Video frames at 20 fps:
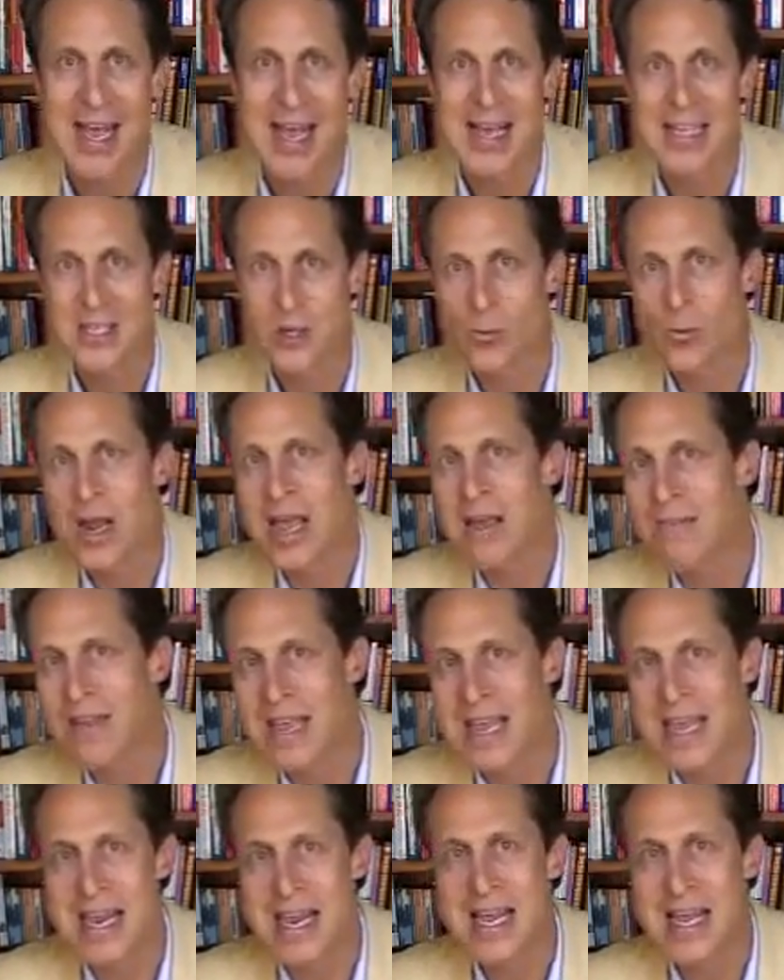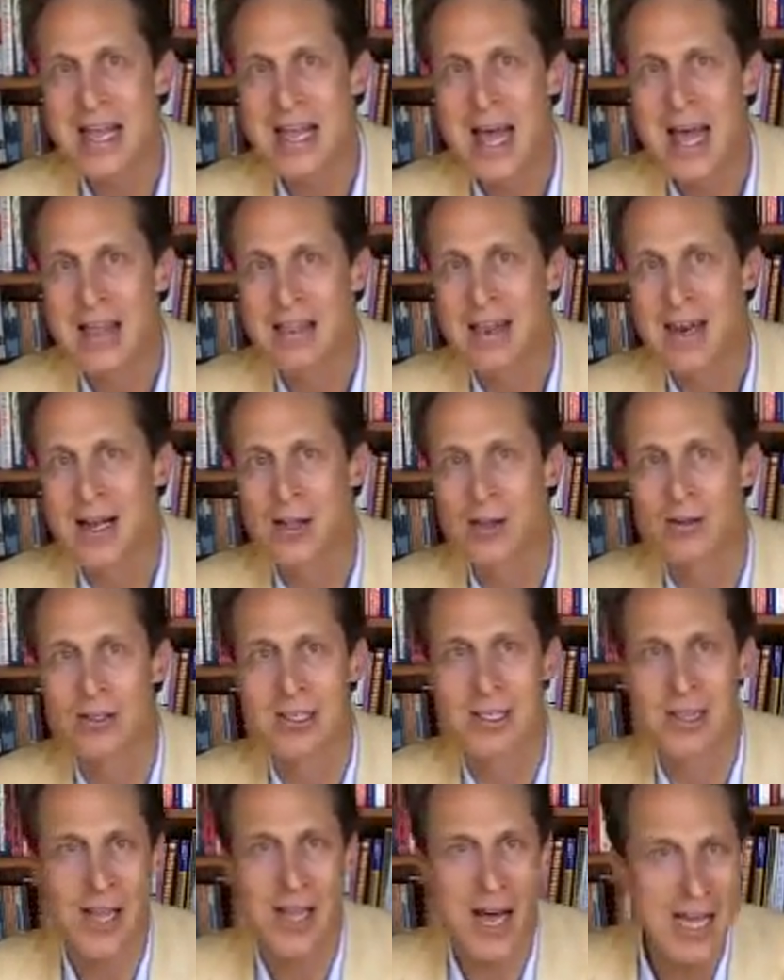It's a way of eating that
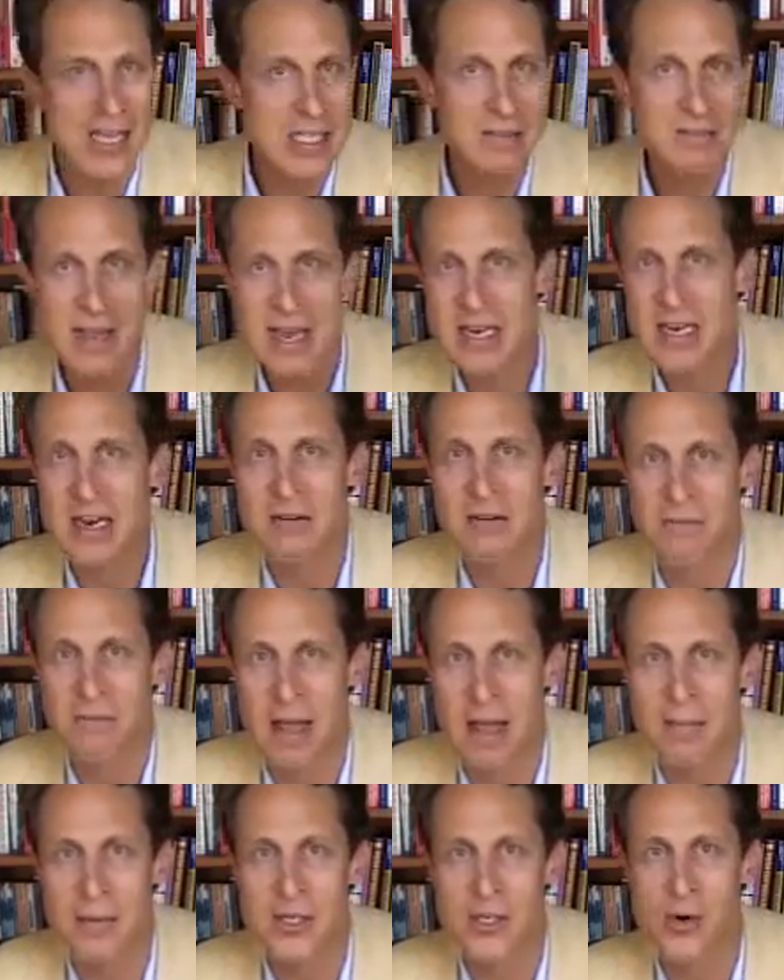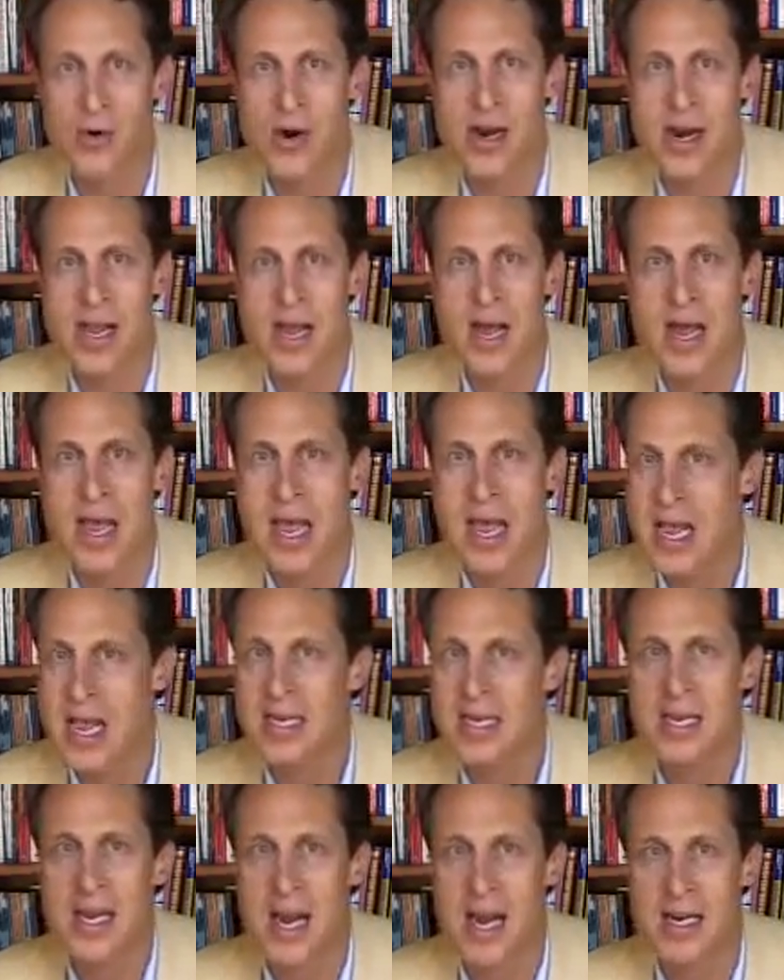includes lots of anti-inflammatory
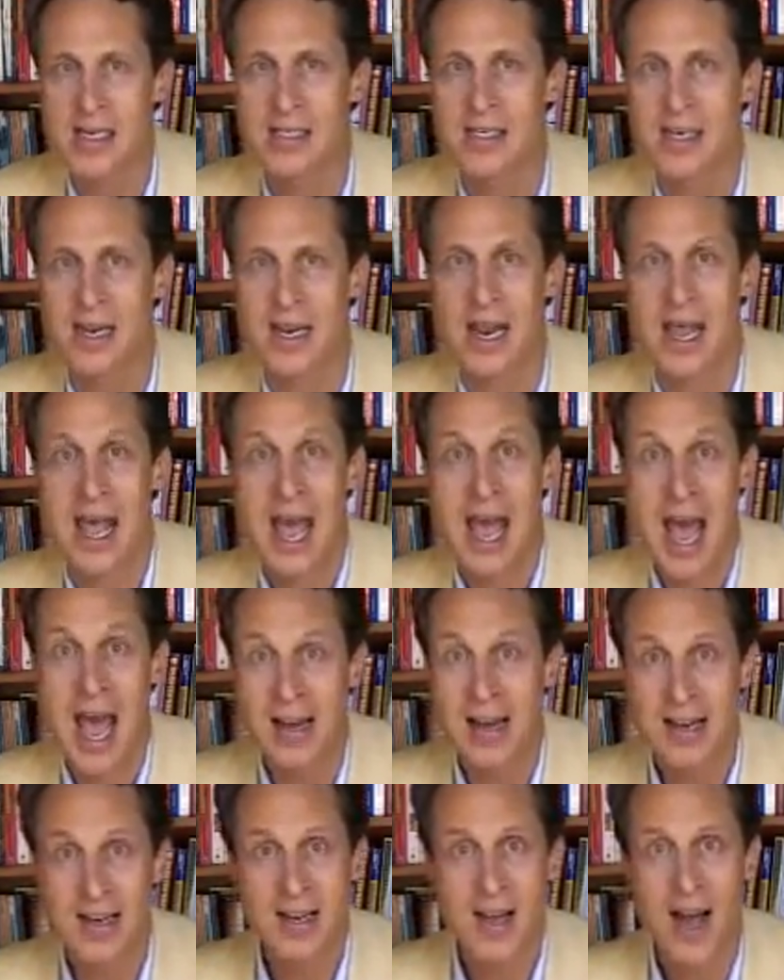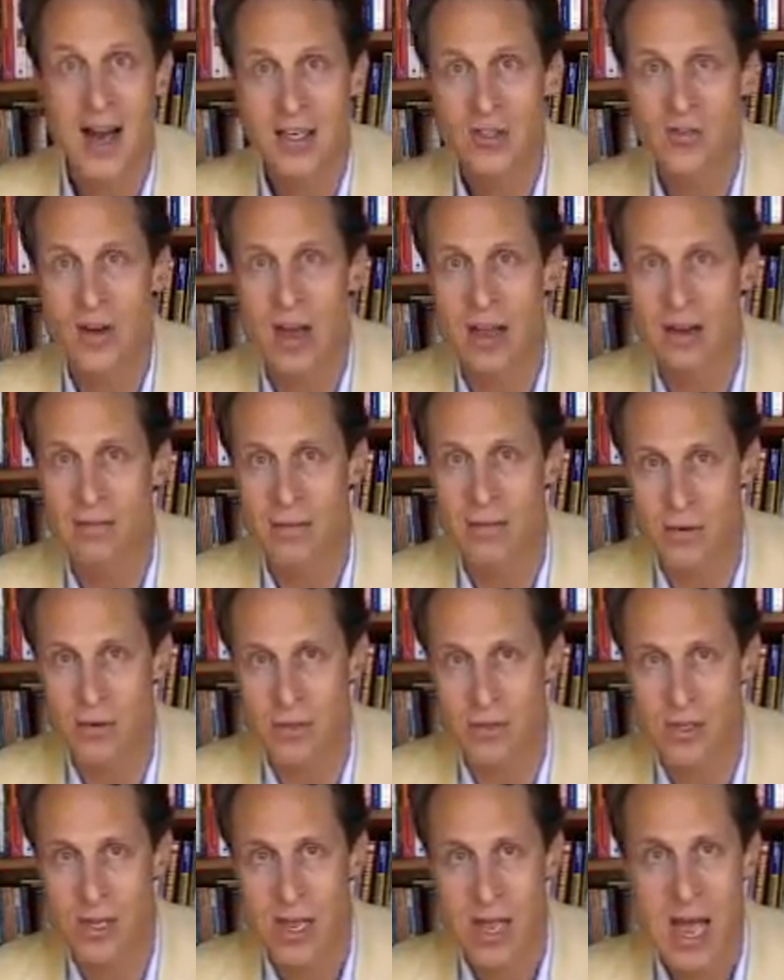and antioxidant and detoxifying
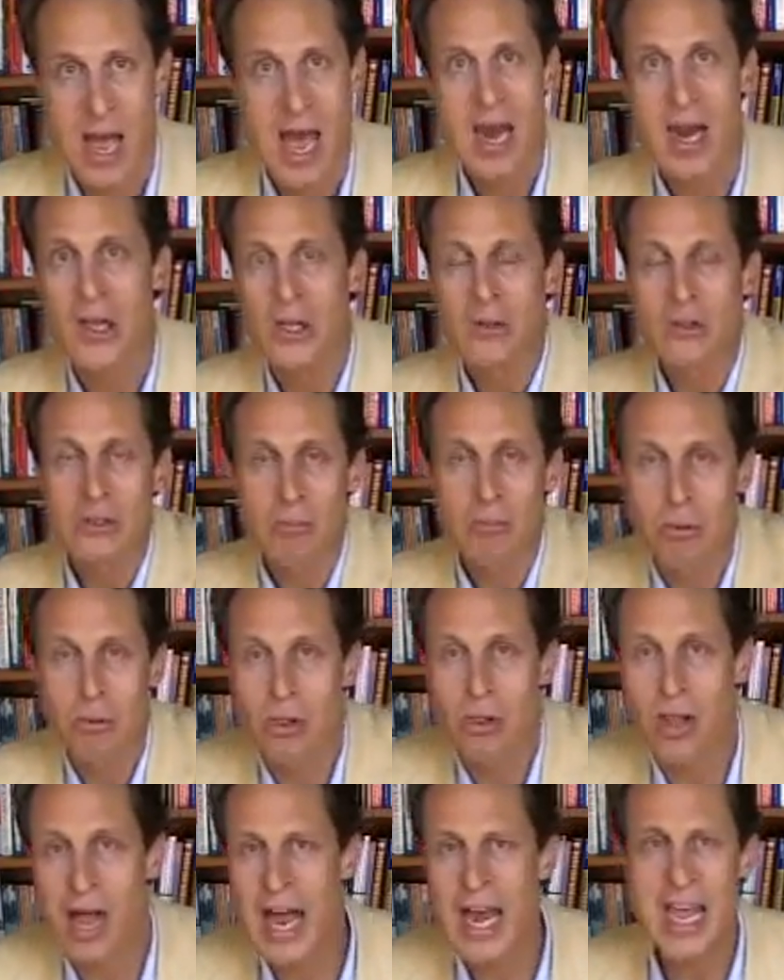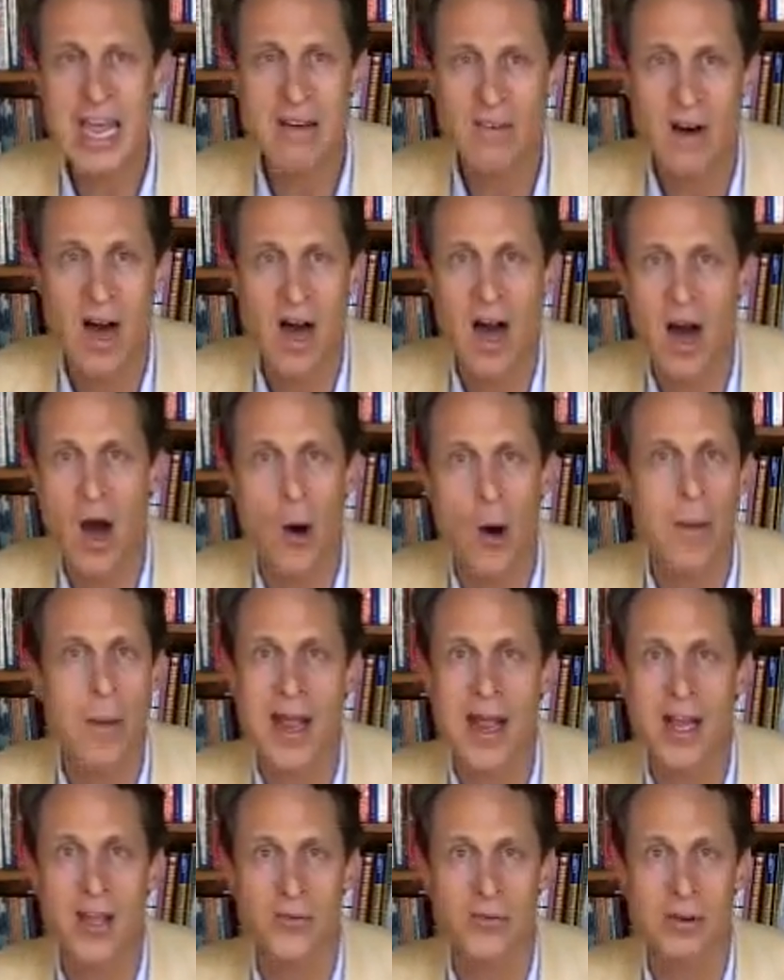foods. It includes plenty of
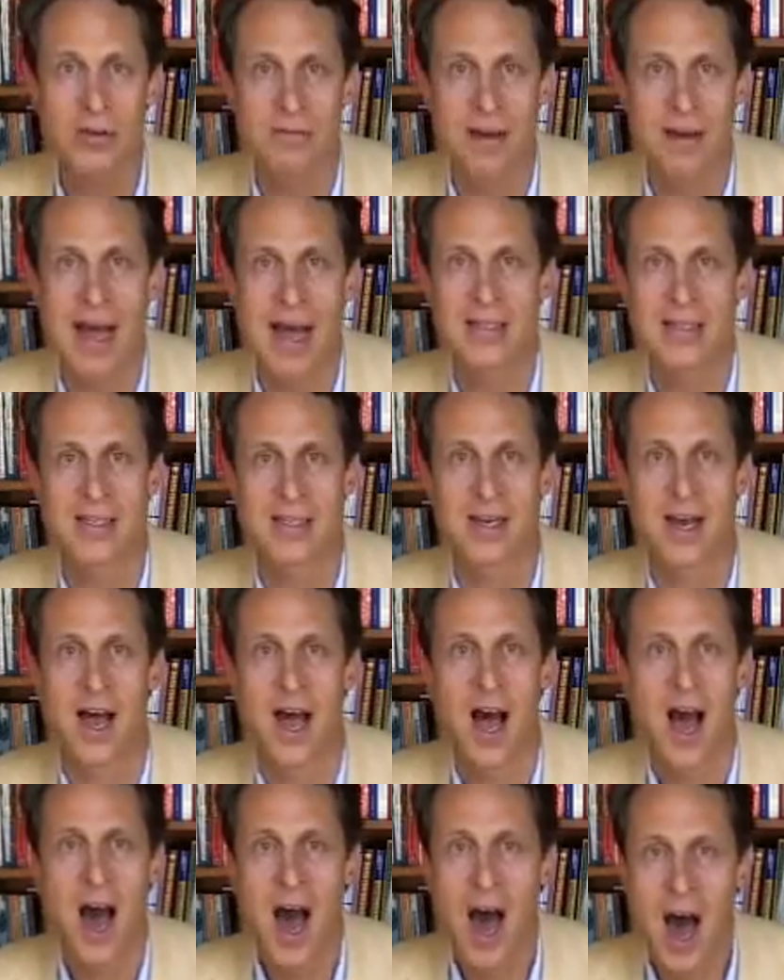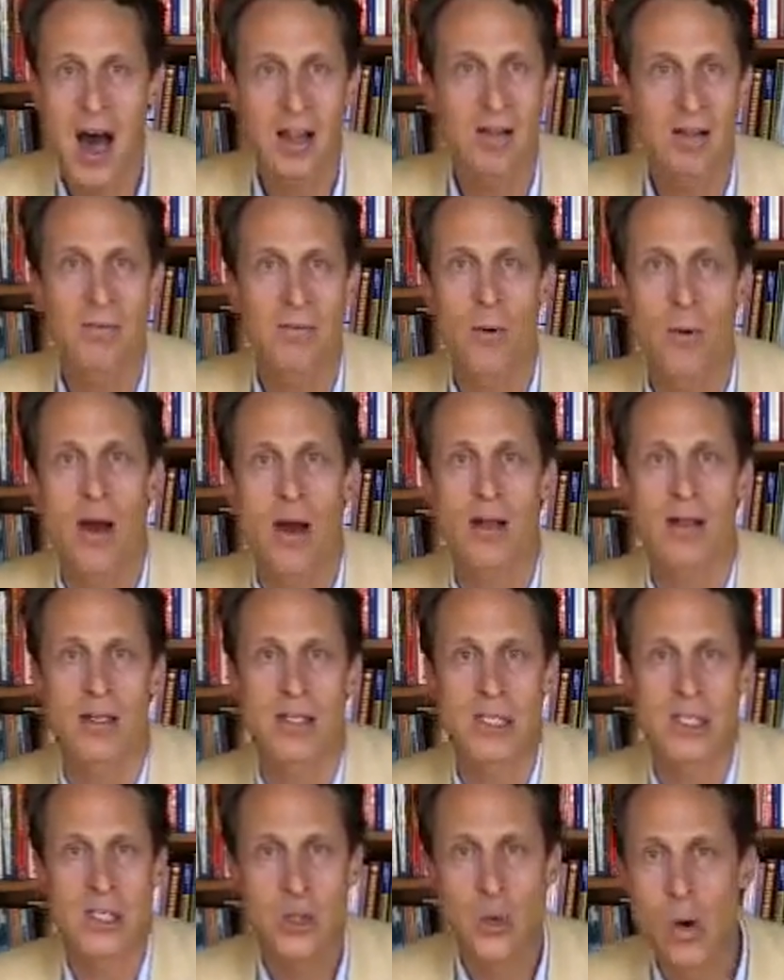omega-3 fats and olive oil
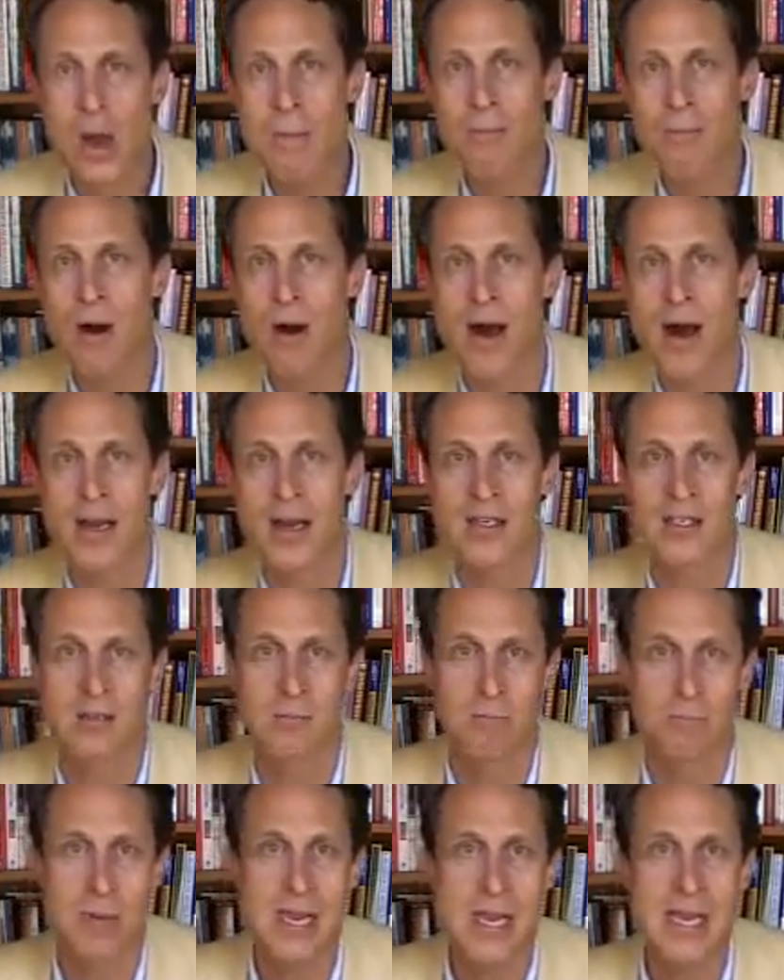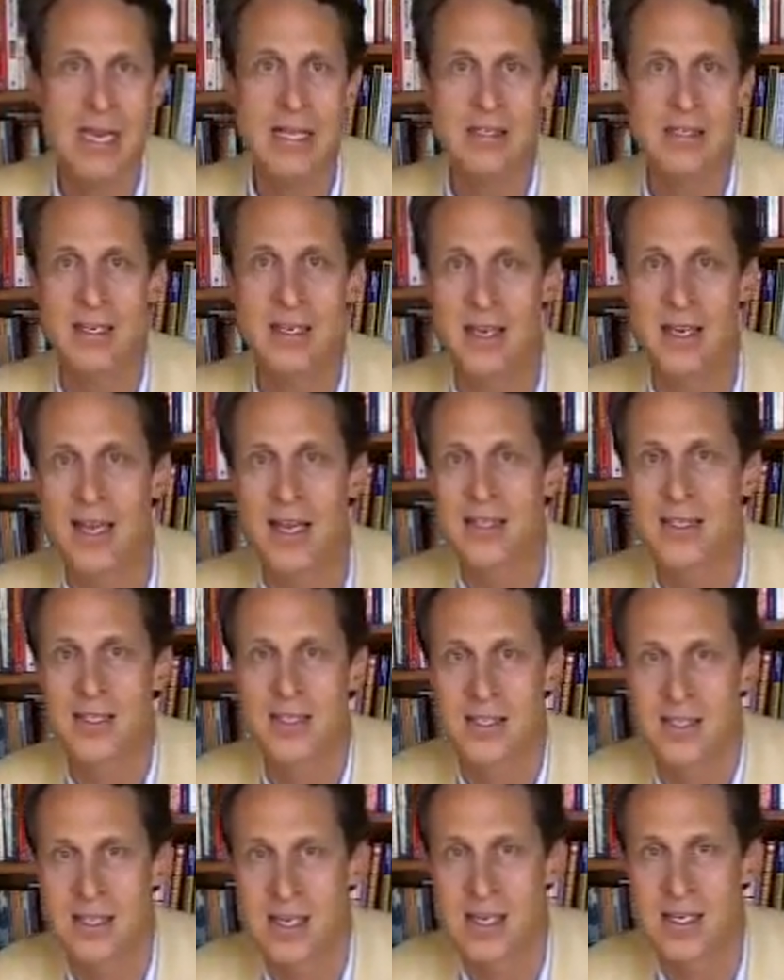and soy products and beans and nuts and
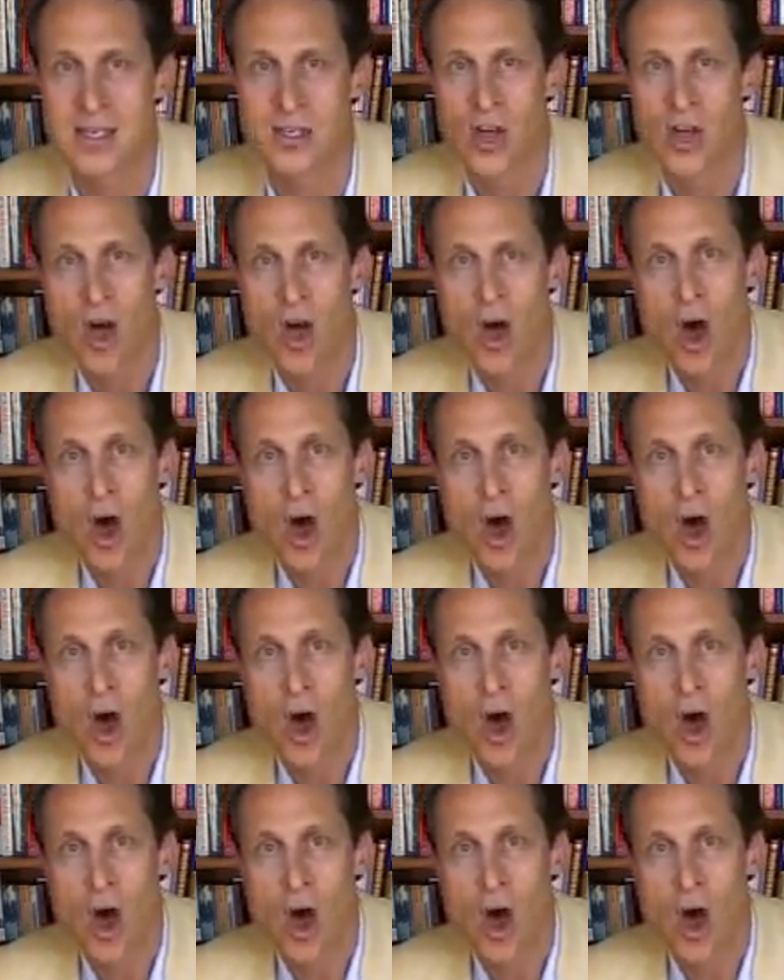seeds.